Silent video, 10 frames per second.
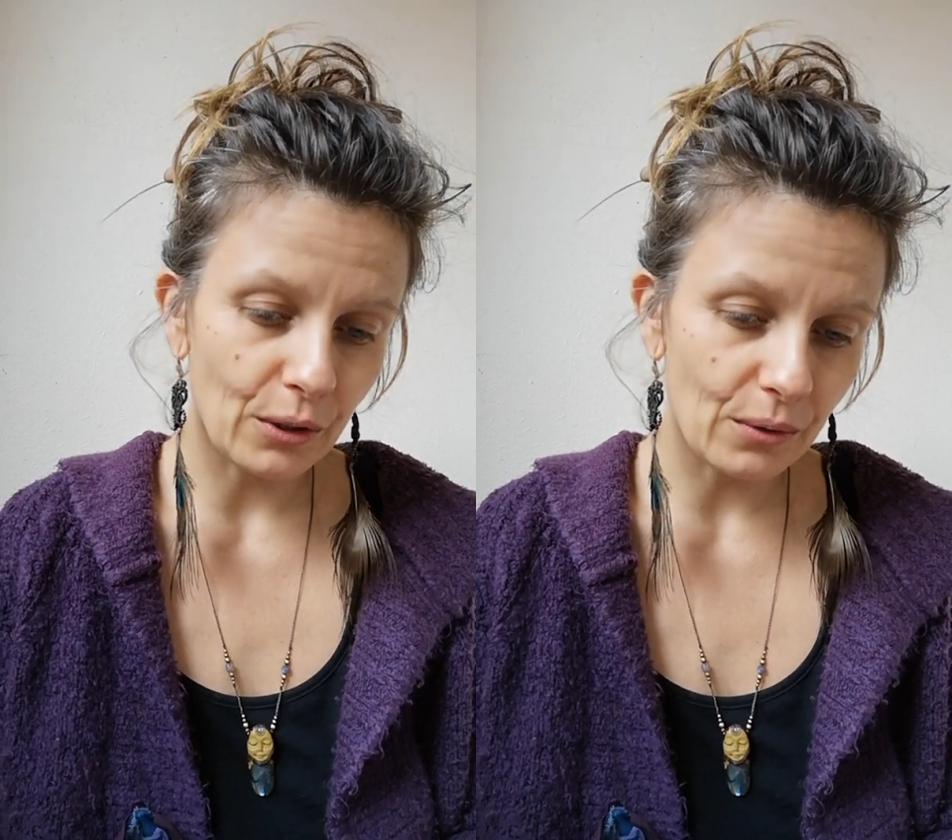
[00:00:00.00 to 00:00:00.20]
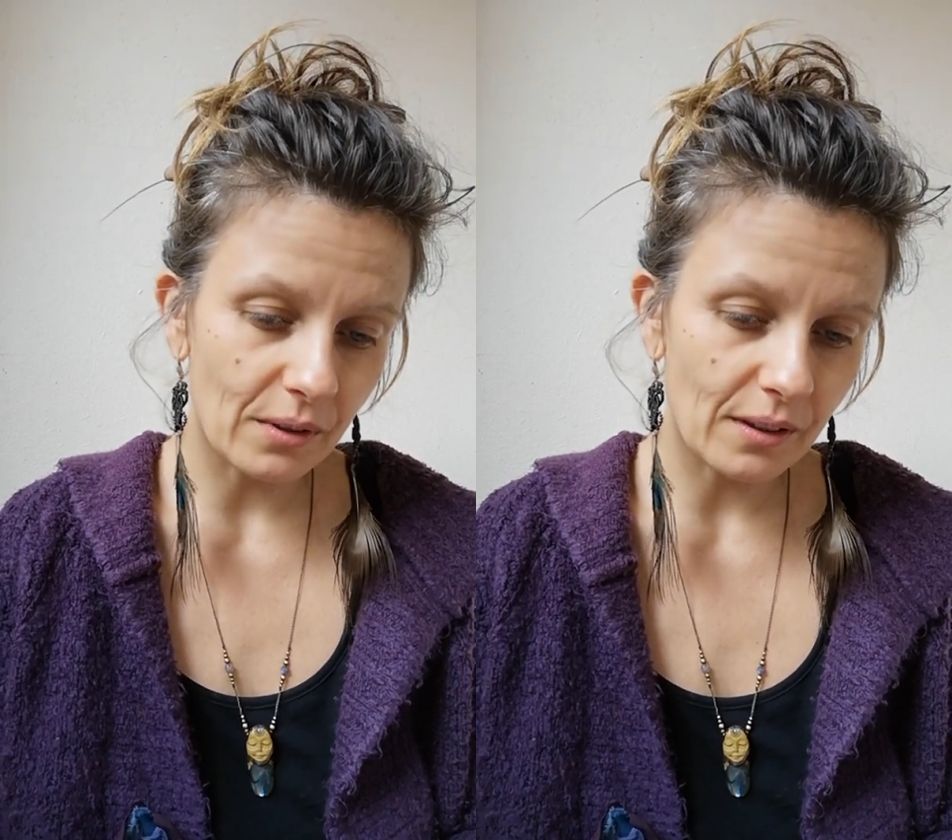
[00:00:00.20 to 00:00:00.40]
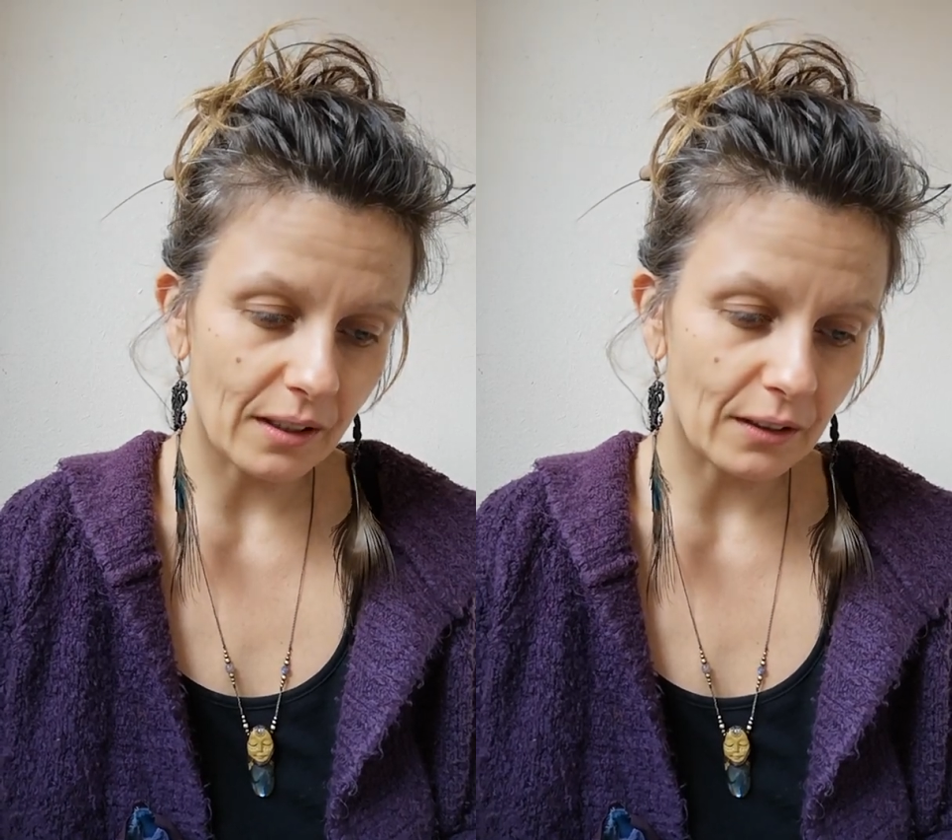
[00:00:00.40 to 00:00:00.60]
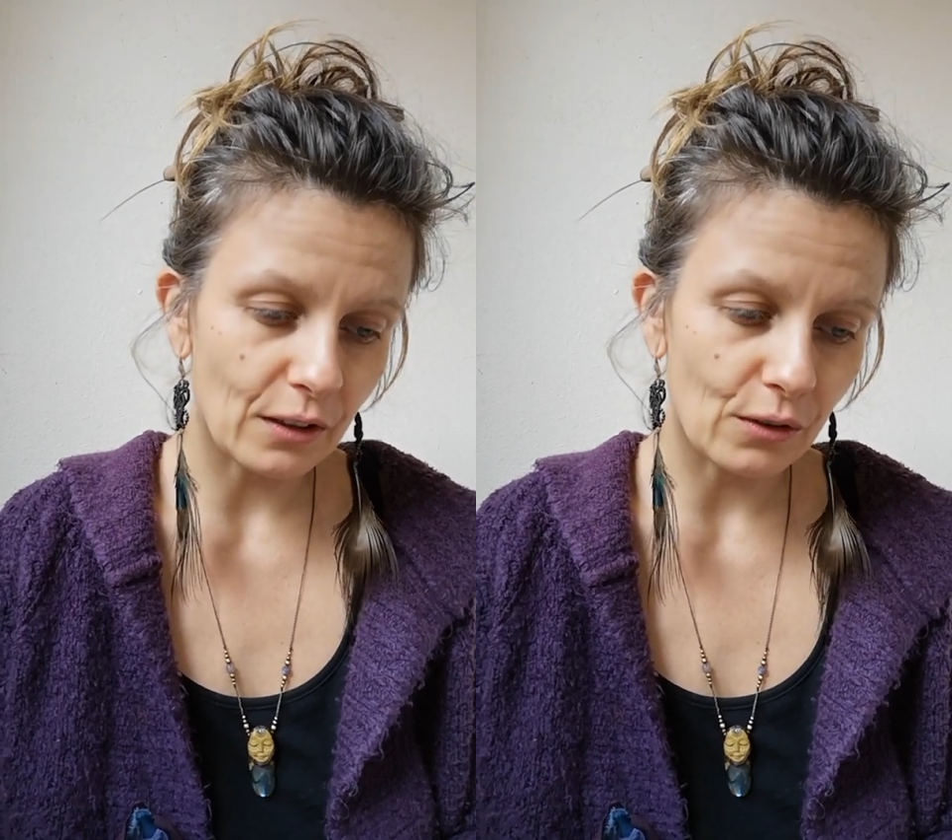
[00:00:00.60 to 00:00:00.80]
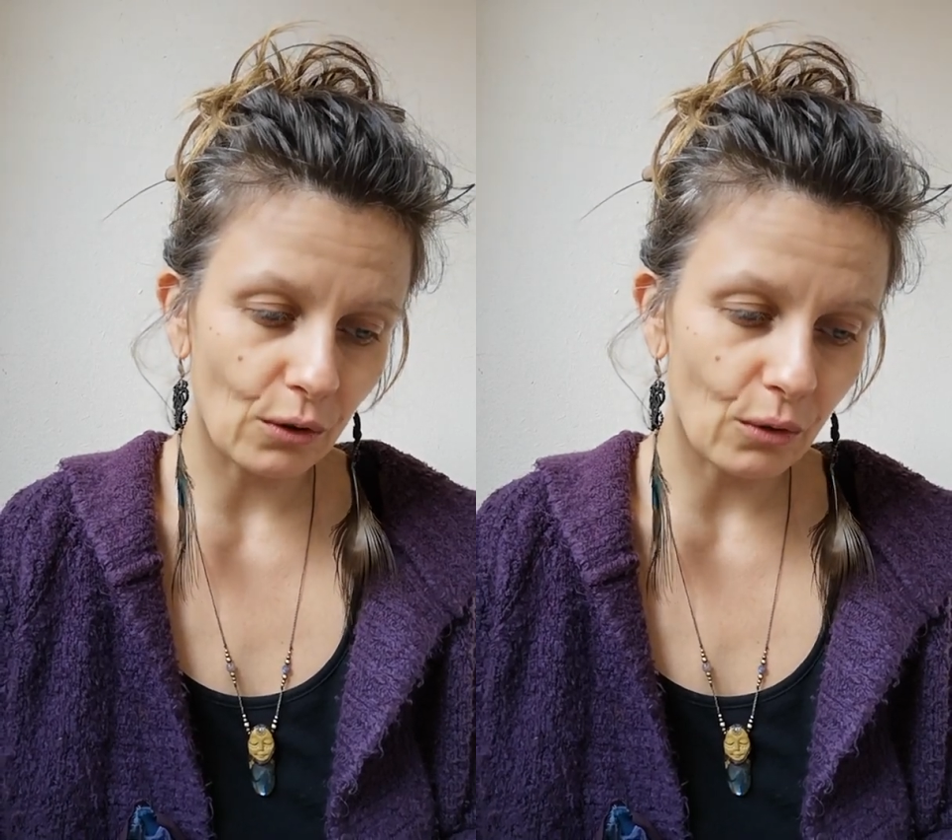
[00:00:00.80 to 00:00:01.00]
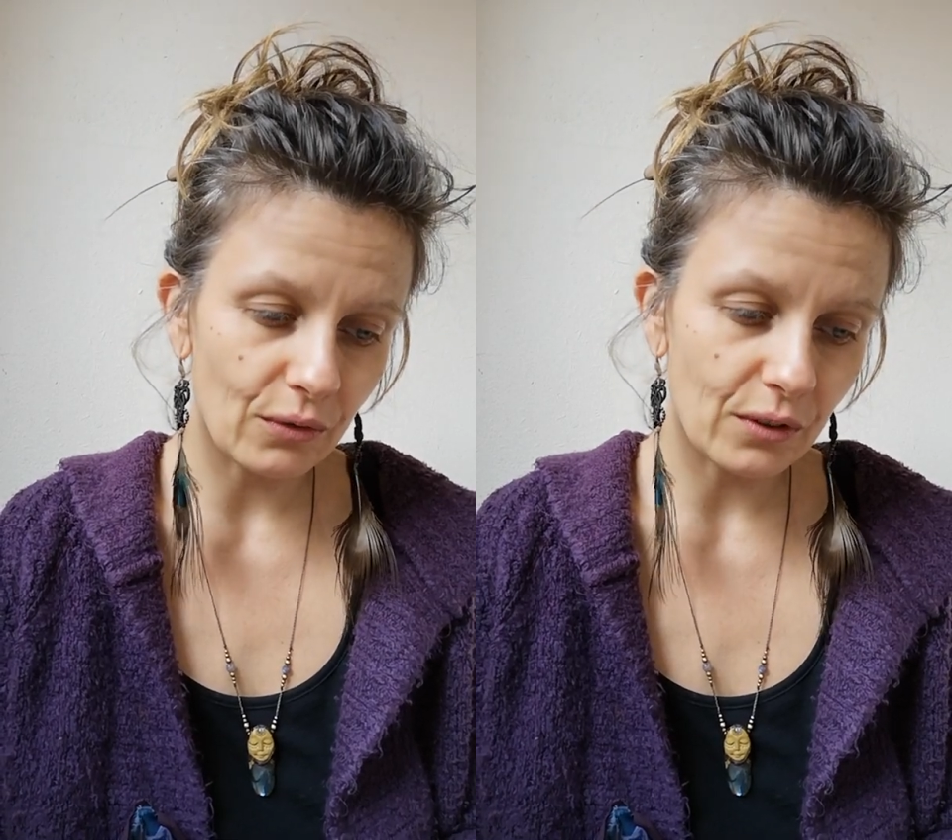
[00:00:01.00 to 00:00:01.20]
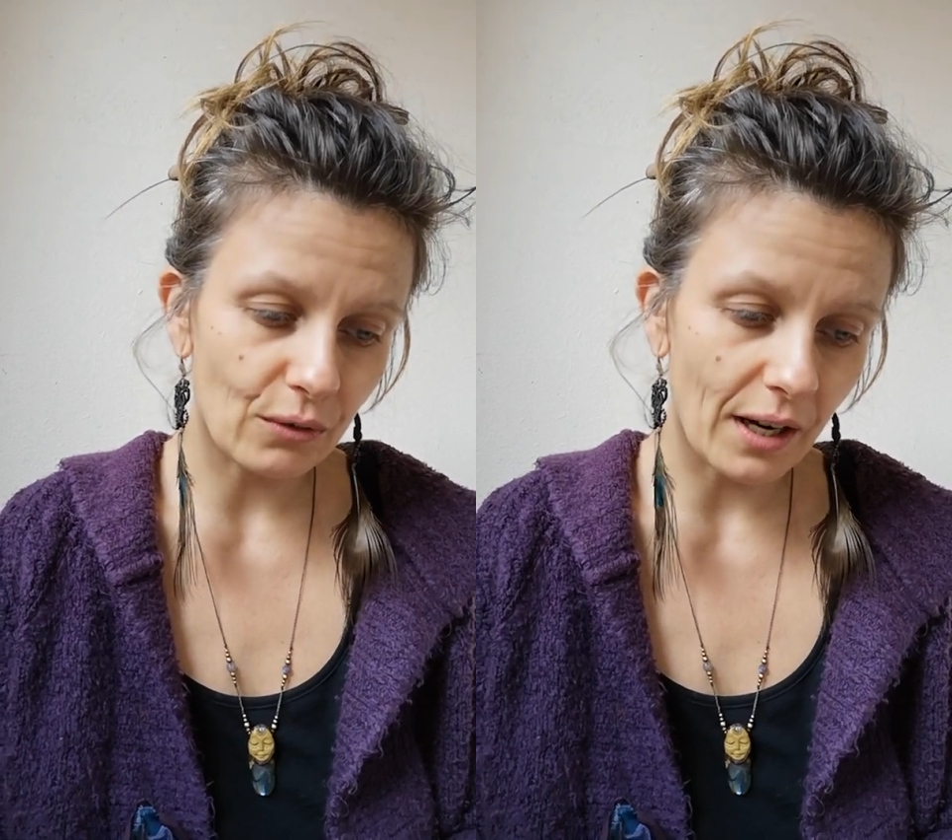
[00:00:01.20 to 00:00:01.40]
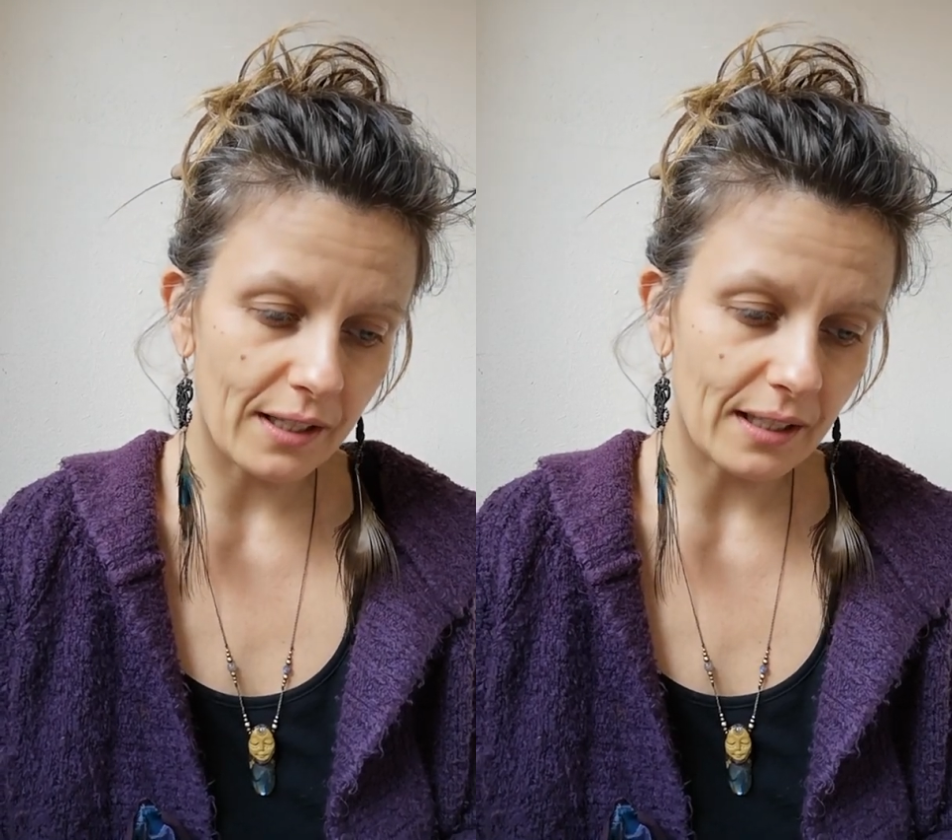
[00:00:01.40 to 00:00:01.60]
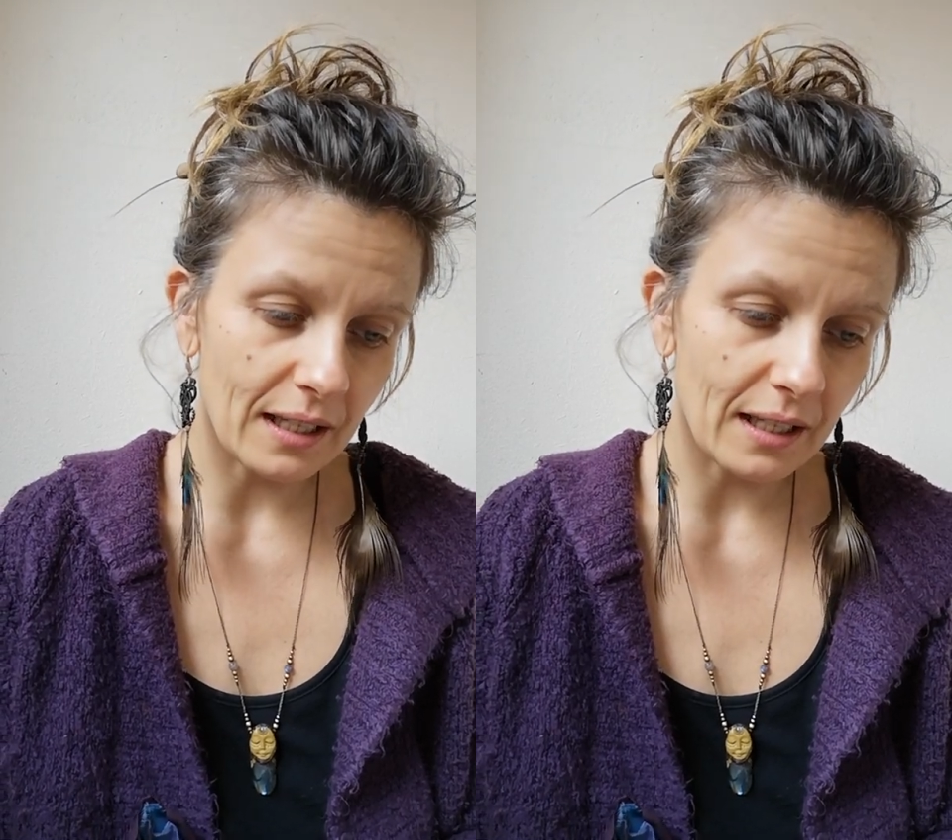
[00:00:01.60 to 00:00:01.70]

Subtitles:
uses and dissolves trace